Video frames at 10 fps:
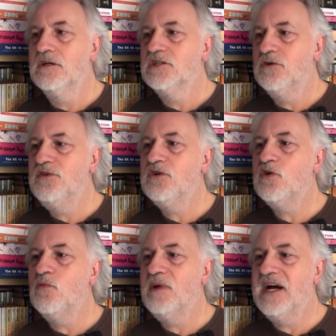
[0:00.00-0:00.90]
So if you
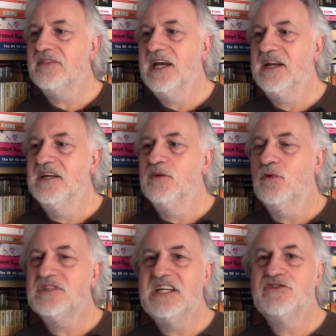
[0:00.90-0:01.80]
go back then,
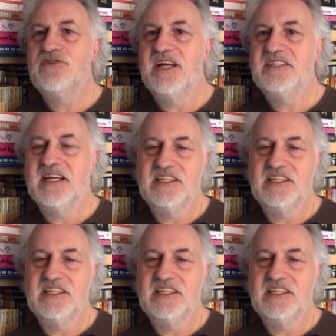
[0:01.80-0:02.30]
what's interesting